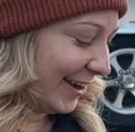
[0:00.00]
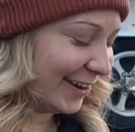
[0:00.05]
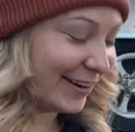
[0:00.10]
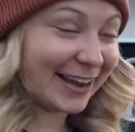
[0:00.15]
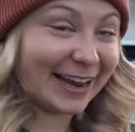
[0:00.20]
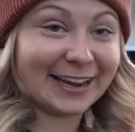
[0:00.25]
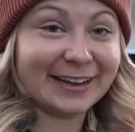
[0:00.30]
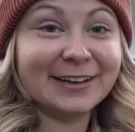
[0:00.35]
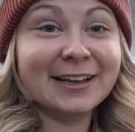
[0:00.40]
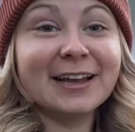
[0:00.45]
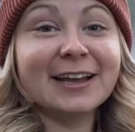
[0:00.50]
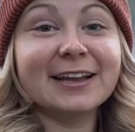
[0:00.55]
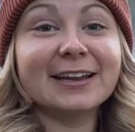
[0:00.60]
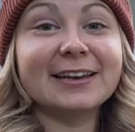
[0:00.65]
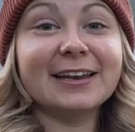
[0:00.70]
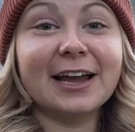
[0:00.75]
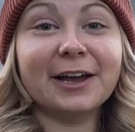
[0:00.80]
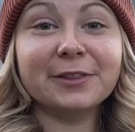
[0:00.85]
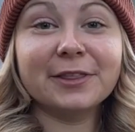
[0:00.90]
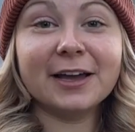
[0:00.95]
Okay,
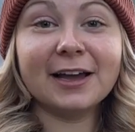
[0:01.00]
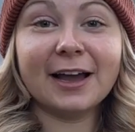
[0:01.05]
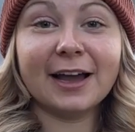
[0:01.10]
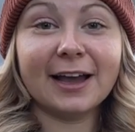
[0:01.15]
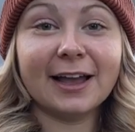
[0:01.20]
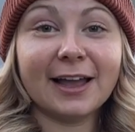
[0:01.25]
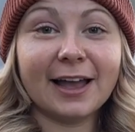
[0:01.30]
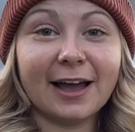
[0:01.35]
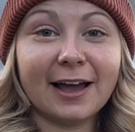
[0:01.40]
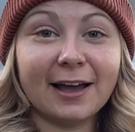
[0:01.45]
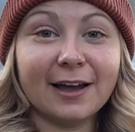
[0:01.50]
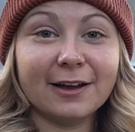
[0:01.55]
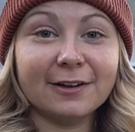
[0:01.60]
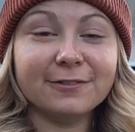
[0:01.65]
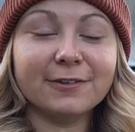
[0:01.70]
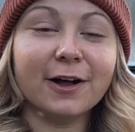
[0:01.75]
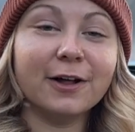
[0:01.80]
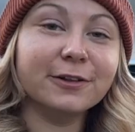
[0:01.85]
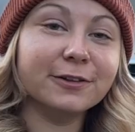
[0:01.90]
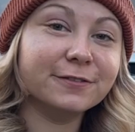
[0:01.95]
now that I
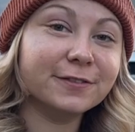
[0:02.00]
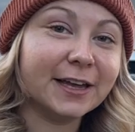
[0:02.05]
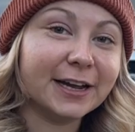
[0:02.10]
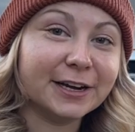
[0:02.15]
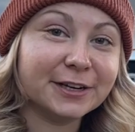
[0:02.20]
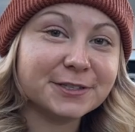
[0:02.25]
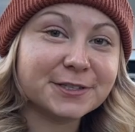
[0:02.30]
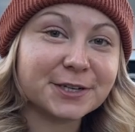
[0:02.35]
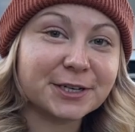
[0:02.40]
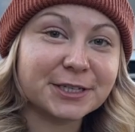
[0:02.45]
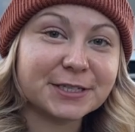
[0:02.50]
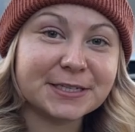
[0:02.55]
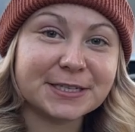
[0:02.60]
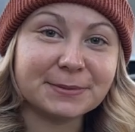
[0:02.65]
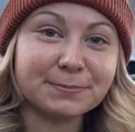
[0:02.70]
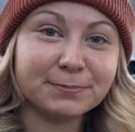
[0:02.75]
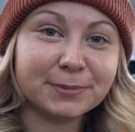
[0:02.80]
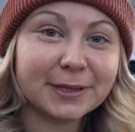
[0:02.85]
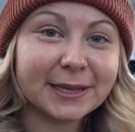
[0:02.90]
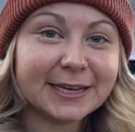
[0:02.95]
have all of the AirSkirts
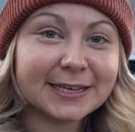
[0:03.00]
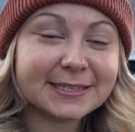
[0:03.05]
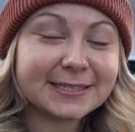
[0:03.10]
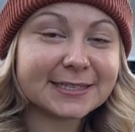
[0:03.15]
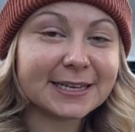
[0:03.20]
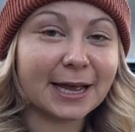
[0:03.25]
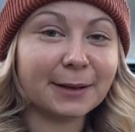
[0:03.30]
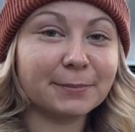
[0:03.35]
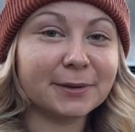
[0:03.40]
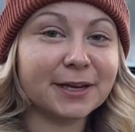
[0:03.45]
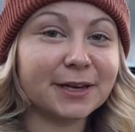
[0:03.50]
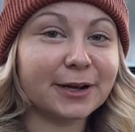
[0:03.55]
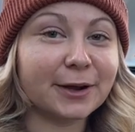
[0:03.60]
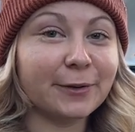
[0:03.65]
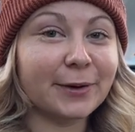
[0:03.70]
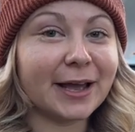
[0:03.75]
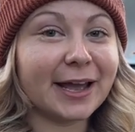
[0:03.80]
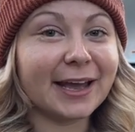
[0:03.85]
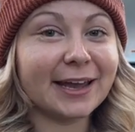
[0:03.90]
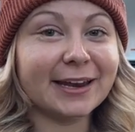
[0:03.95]
in place, I'm gonna go
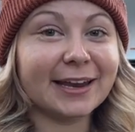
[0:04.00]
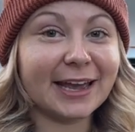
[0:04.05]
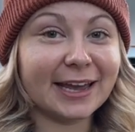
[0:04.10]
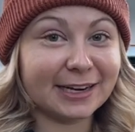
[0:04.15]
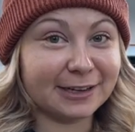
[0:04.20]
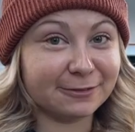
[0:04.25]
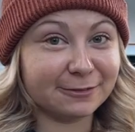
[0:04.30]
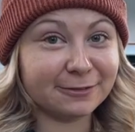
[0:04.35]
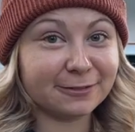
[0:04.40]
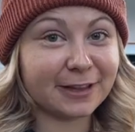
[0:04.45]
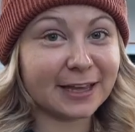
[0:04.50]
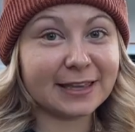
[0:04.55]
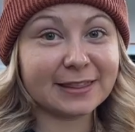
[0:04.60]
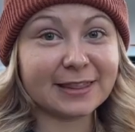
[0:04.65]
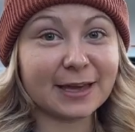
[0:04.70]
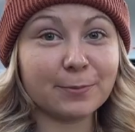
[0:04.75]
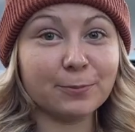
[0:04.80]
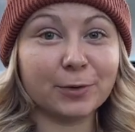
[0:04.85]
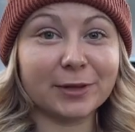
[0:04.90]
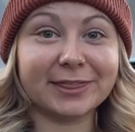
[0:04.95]
ahead and inflate
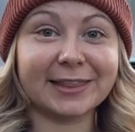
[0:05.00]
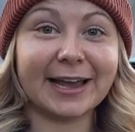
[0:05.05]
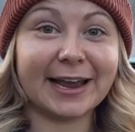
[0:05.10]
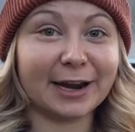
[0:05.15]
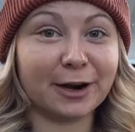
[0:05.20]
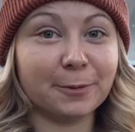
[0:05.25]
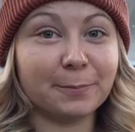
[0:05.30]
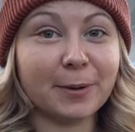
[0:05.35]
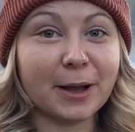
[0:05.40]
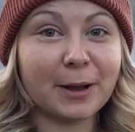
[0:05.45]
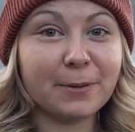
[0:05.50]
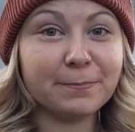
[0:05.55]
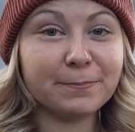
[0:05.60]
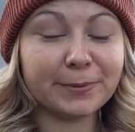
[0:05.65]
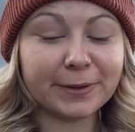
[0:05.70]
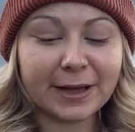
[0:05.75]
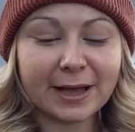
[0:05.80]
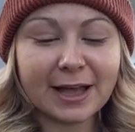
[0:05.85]
them with the air pump.